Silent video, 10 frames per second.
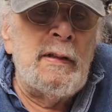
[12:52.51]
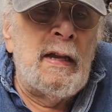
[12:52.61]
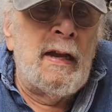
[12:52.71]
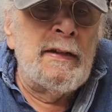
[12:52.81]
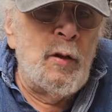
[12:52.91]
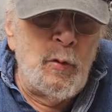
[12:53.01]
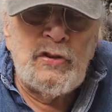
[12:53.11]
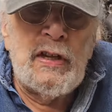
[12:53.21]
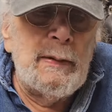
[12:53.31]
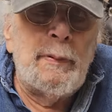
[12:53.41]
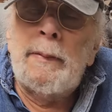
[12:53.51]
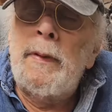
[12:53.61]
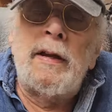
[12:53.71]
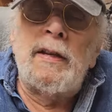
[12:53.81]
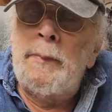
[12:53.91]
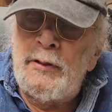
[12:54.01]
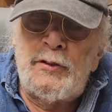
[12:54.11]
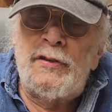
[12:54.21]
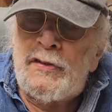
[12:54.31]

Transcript: I know his name, but I'm not going to mention his stuff.